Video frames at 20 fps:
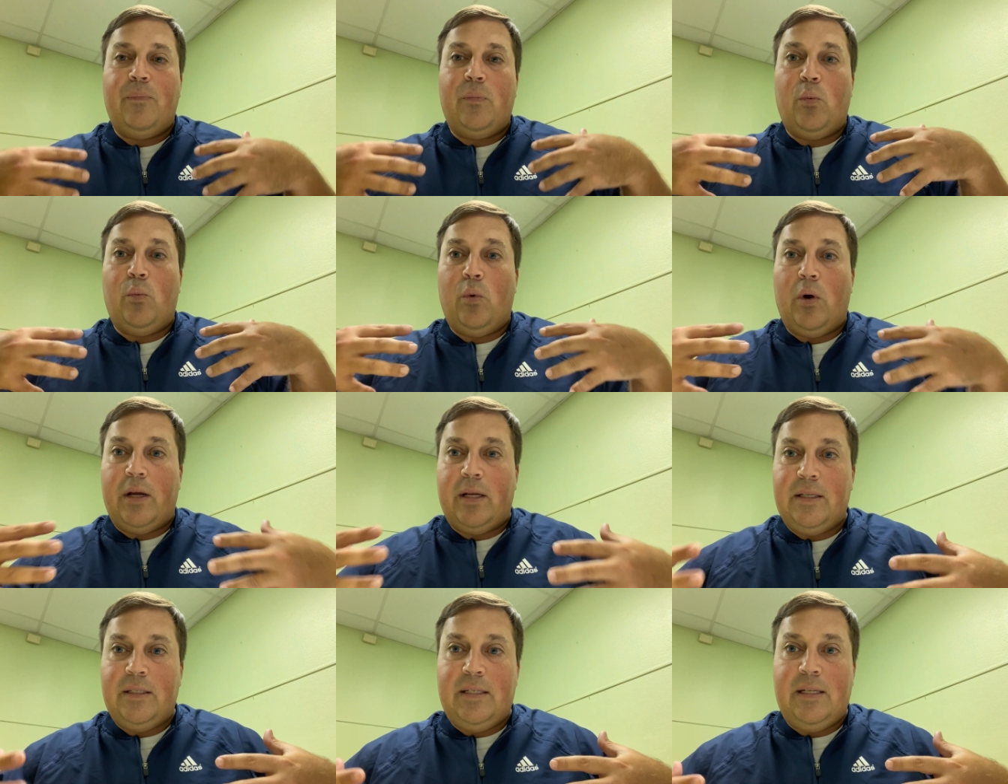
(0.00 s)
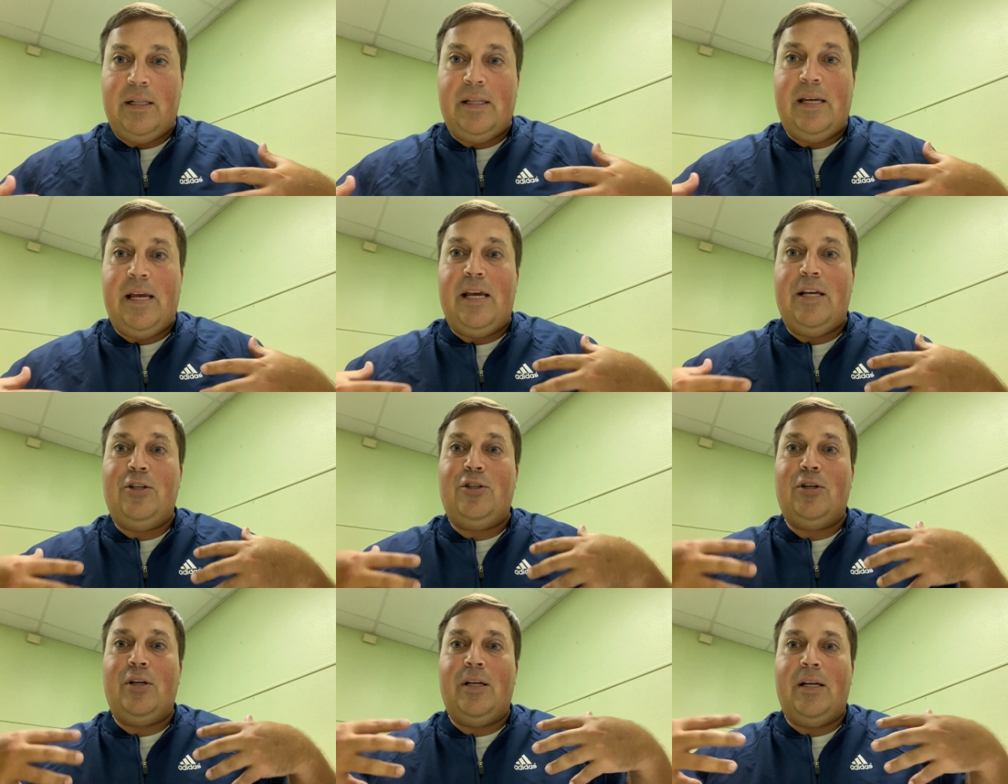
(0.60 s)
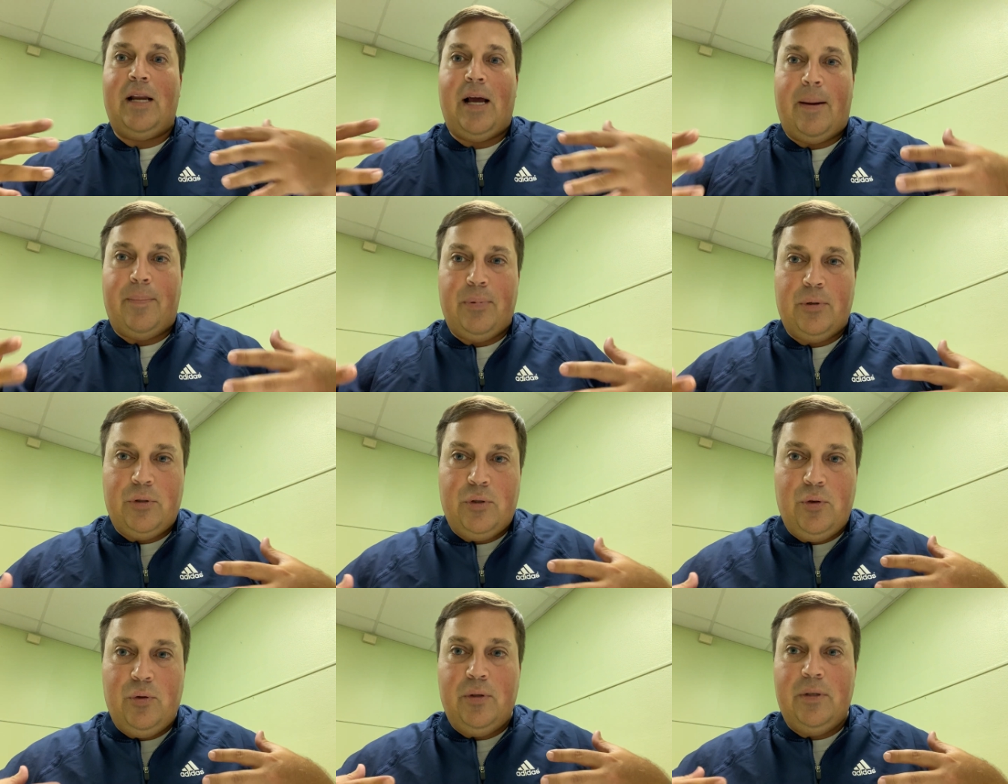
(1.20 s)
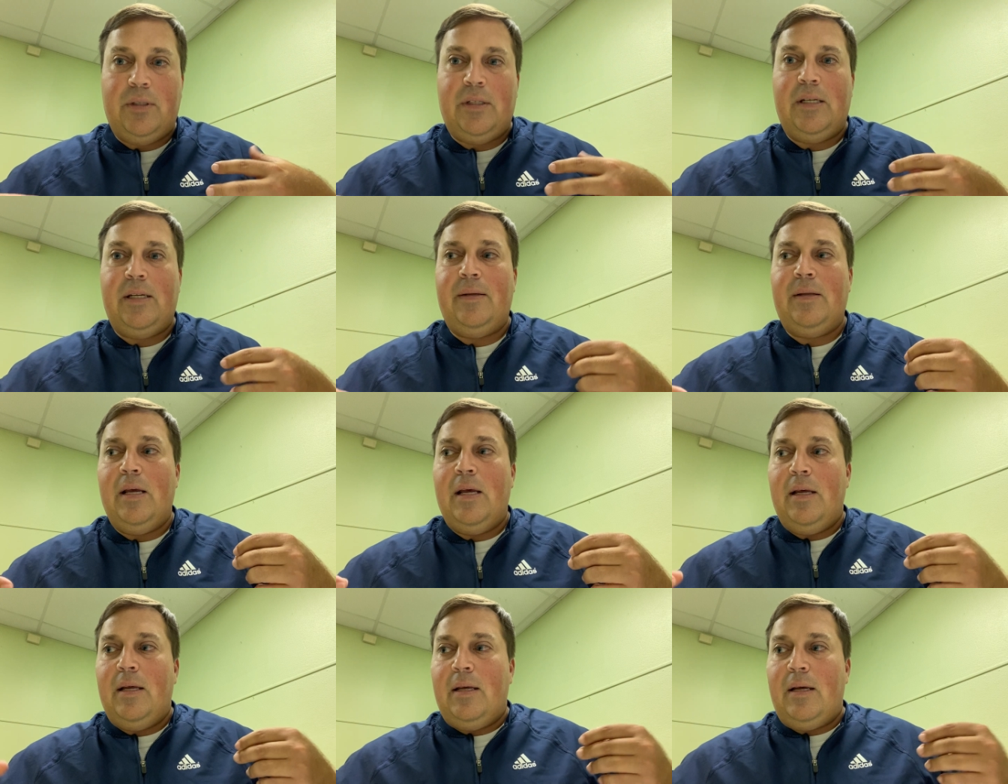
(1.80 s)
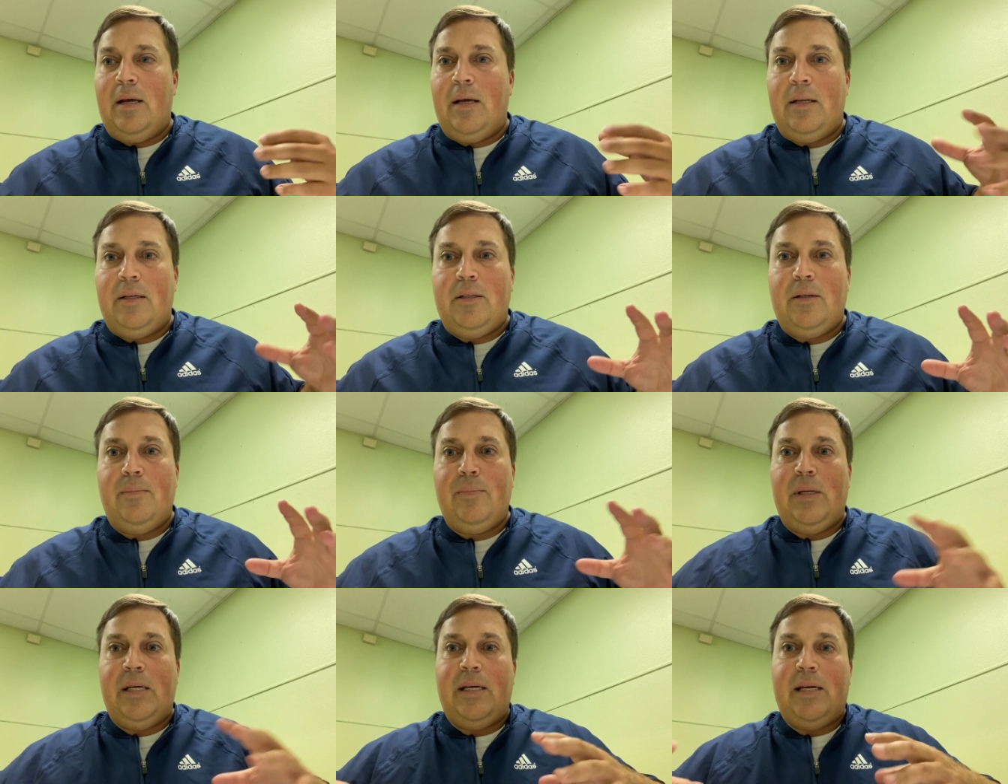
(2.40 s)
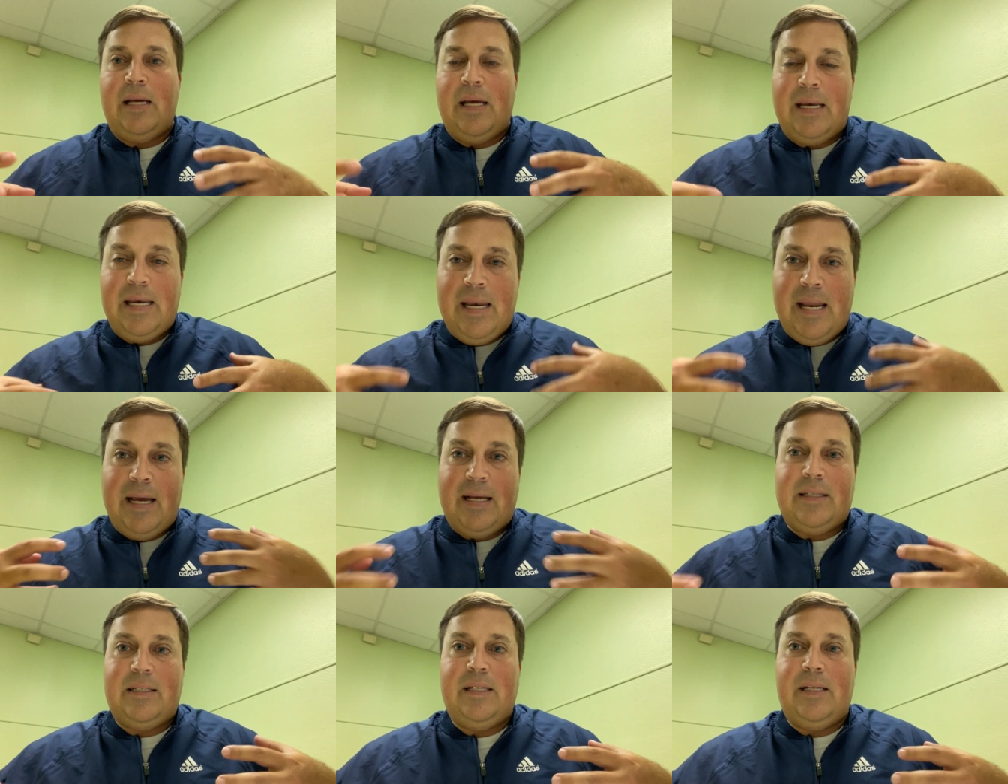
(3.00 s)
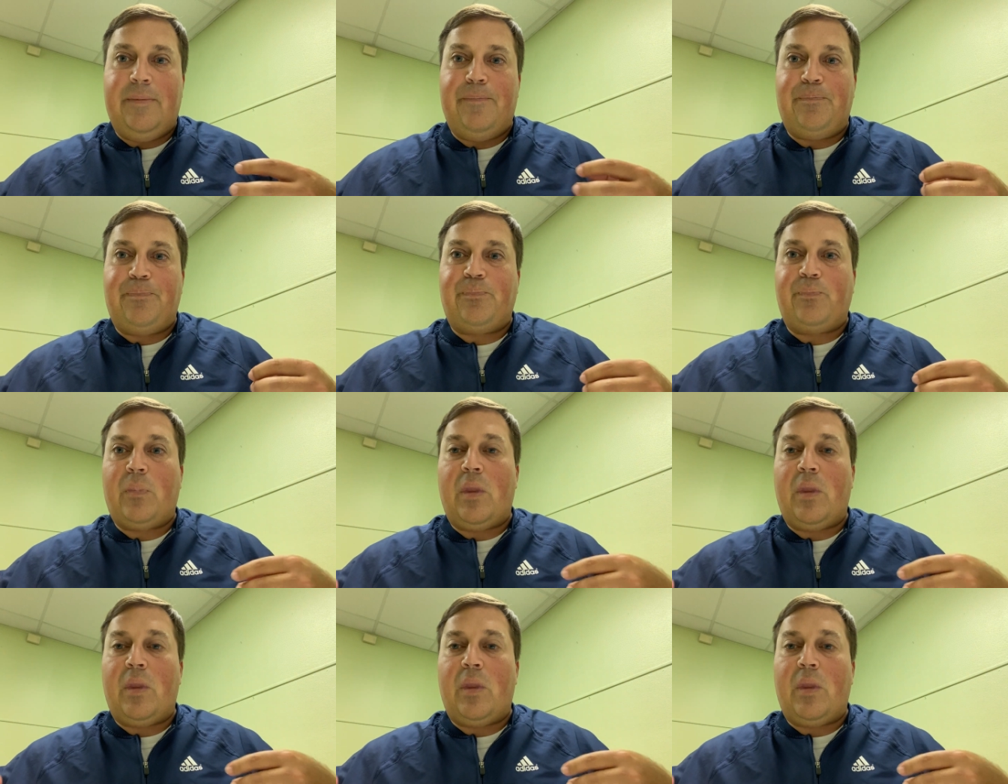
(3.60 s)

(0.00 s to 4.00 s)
reconciliation and opportunity uh, to be connected